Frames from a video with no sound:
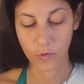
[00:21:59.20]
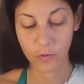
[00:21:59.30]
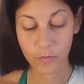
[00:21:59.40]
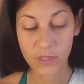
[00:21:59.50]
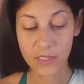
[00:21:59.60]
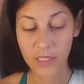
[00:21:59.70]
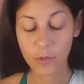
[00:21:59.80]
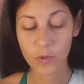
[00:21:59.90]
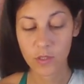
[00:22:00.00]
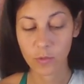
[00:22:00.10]
You've been
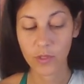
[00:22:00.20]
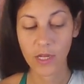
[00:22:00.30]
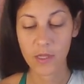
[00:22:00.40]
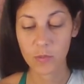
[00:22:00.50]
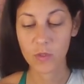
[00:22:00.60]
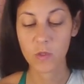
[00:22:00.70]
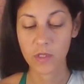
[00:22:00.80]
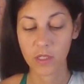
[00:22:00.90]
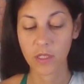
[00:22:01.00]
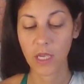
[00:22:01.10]
dealing with someone that has been
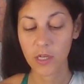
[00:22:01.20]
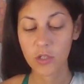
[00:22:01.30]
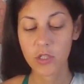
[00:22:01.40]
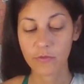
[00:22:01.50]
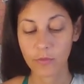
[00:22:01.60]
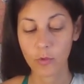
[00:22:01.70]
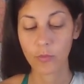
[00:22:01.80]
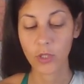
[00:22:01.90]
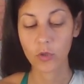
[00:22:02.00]
stealing energy from you, but you